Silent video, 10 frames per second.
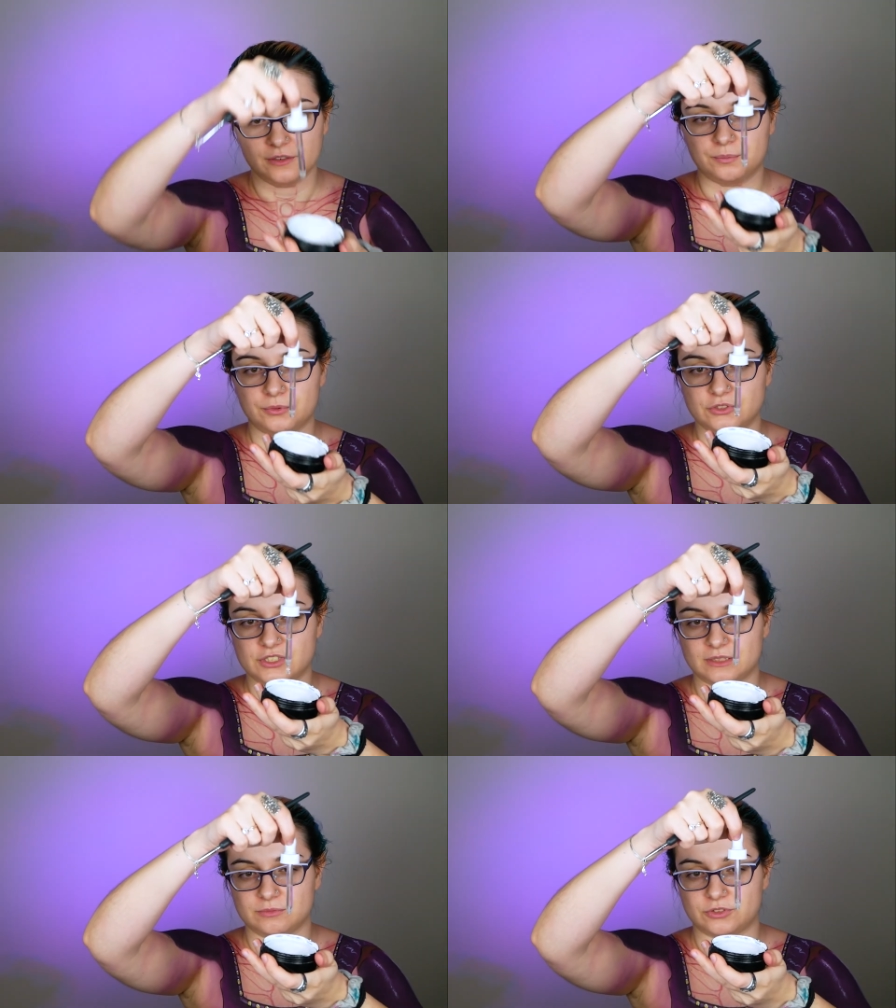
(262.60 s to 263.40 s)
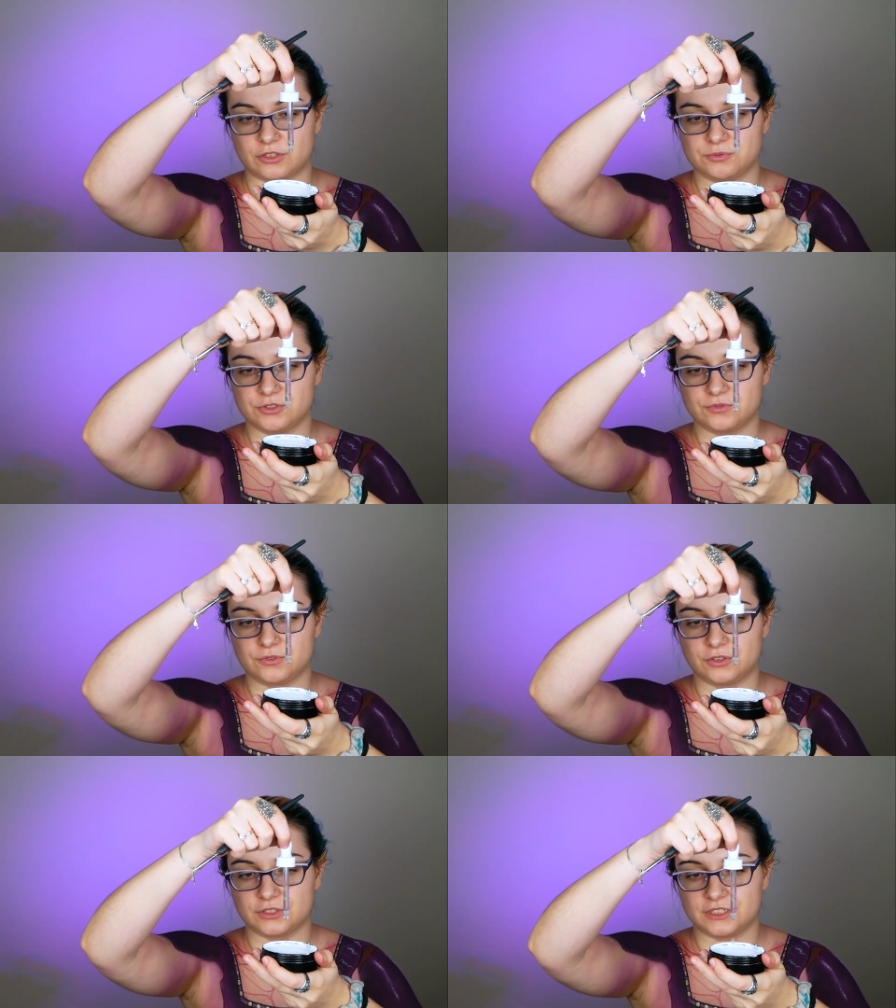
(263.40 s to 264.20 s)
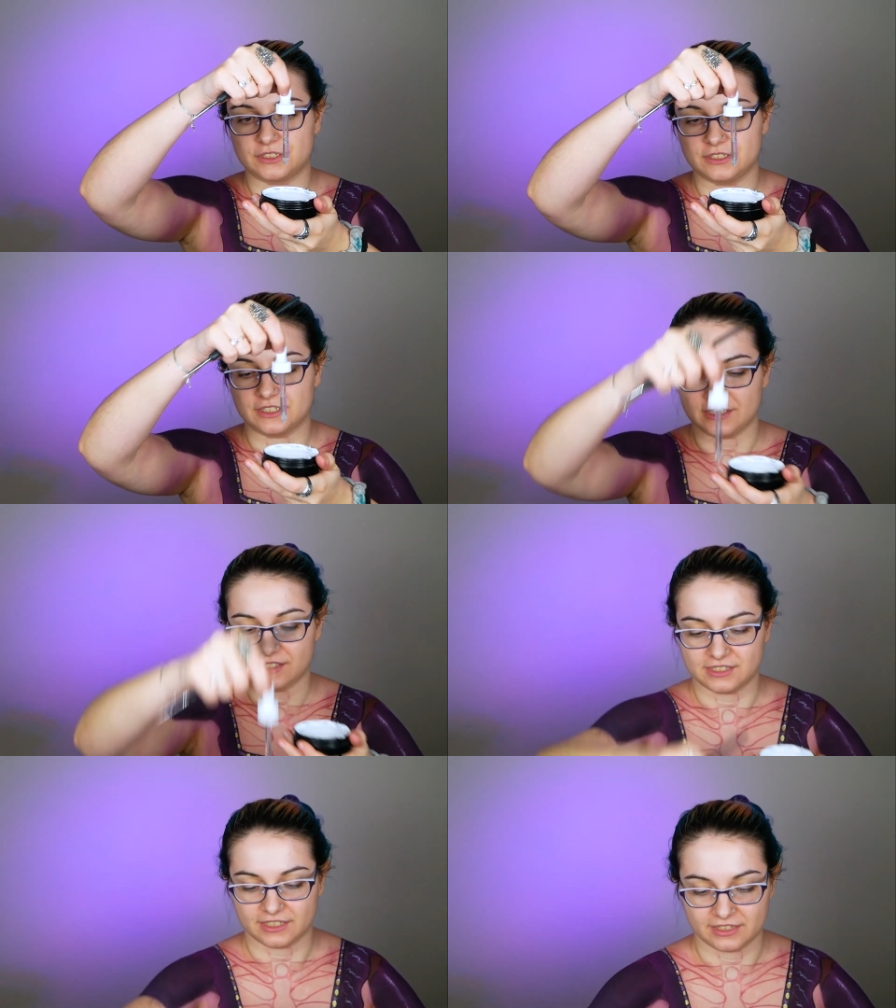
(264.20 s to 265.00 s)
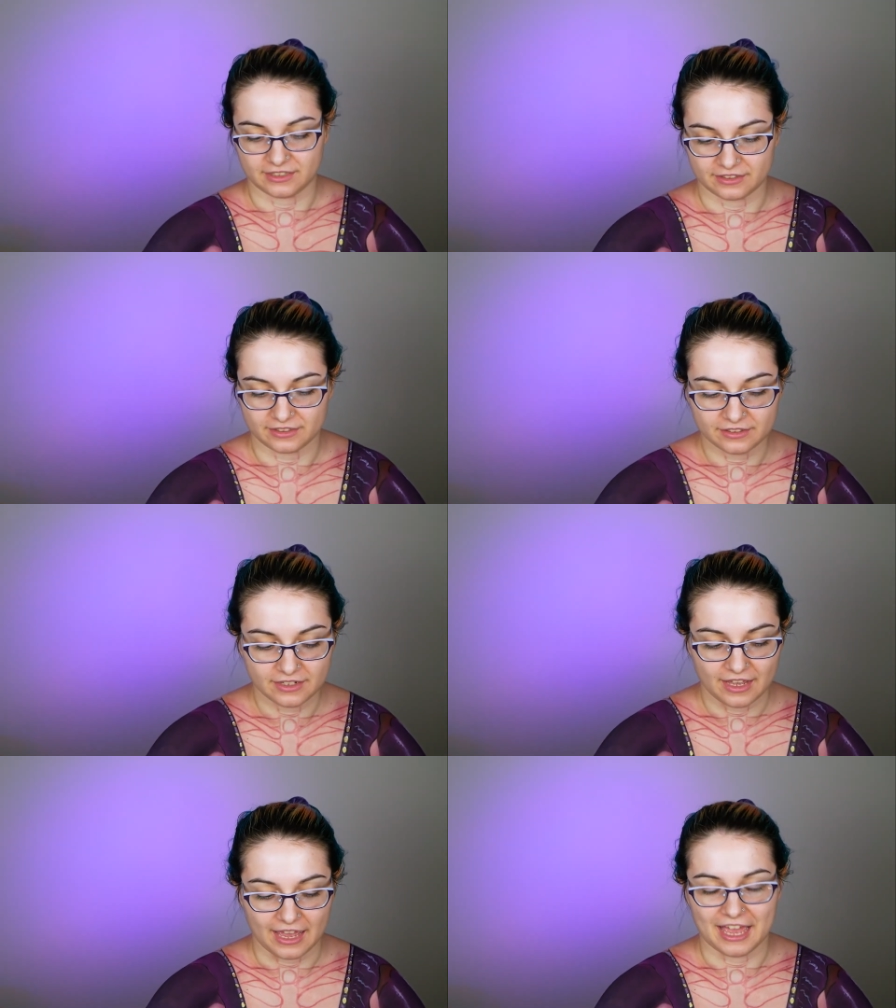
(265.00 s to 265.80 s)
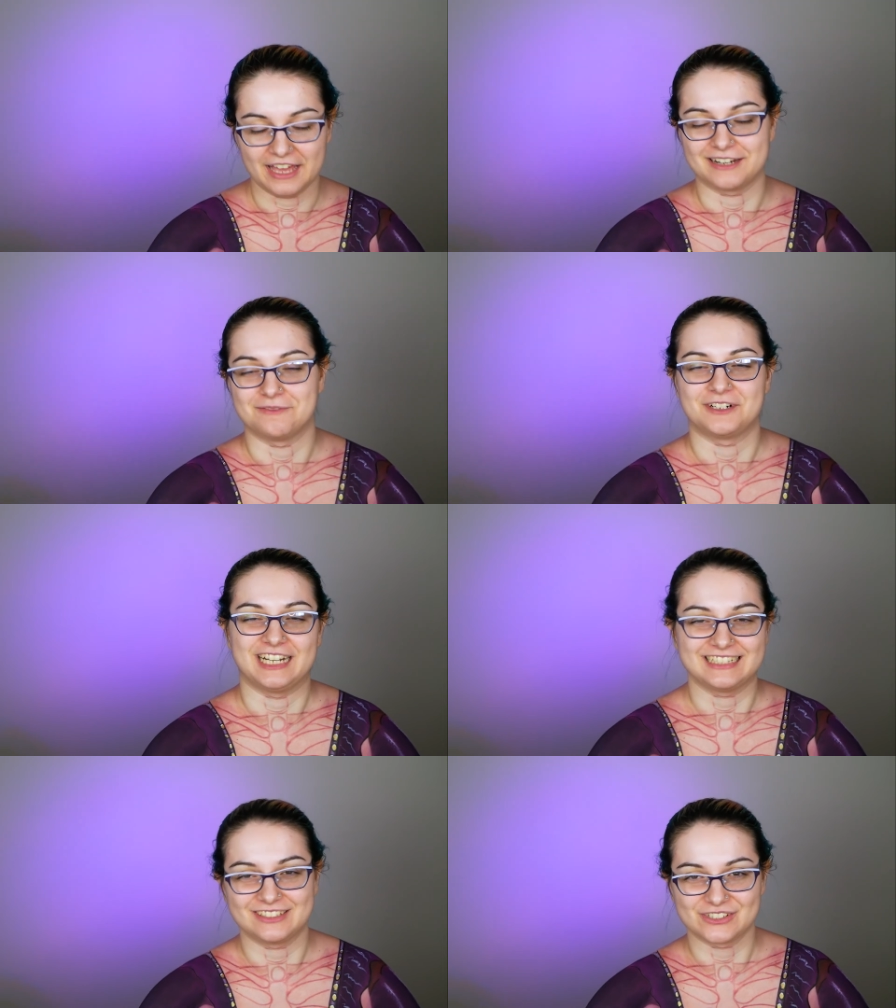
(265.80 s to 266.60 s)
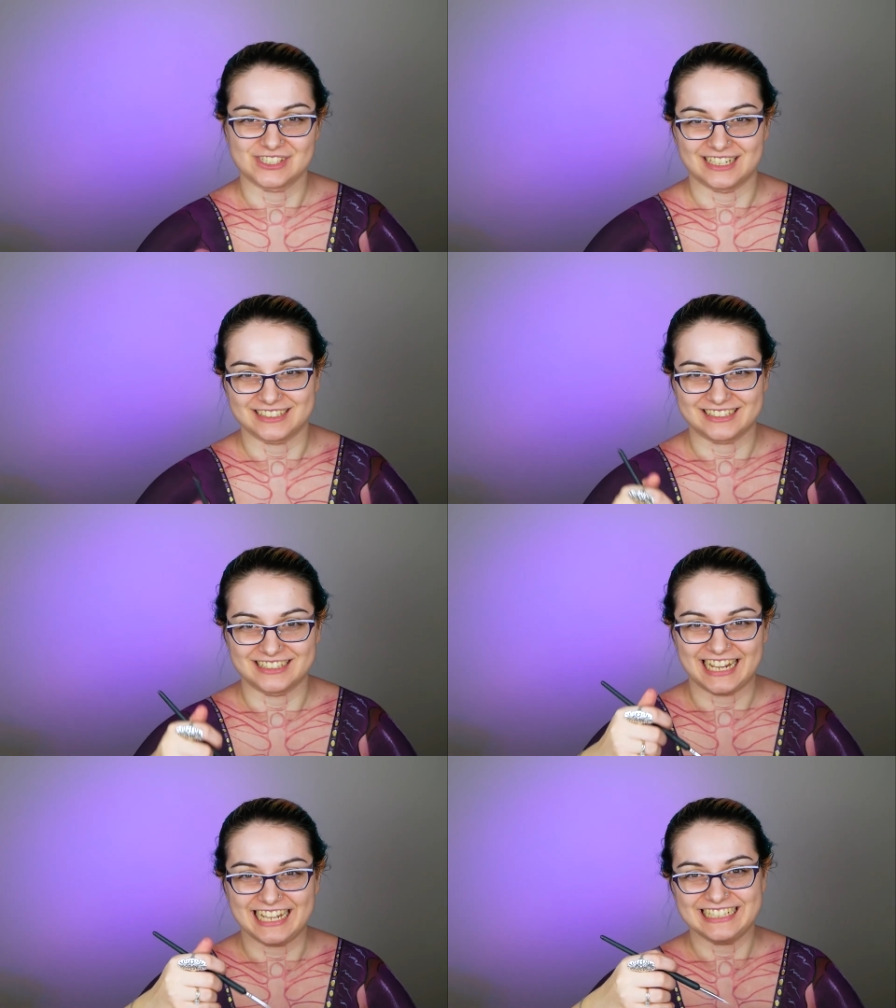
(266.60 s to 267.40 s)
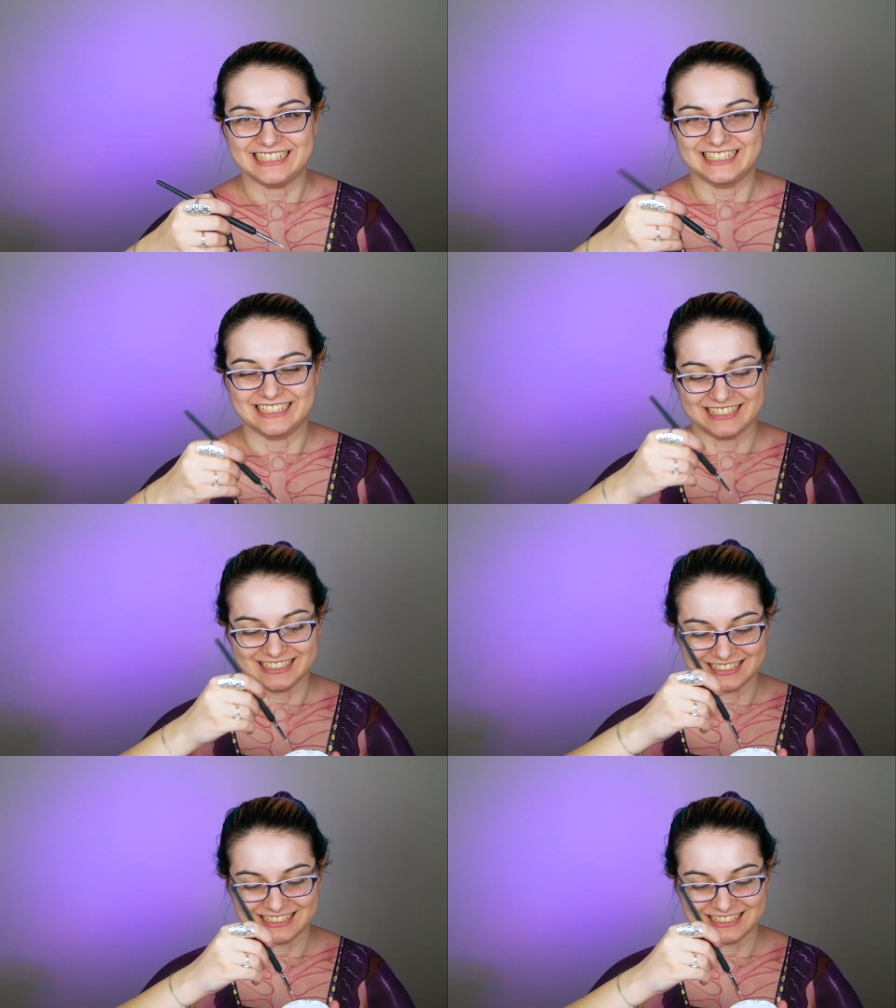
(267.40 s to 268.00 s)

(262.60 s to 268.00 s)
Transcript: put some drops of water inside there and I'm ready to start creating.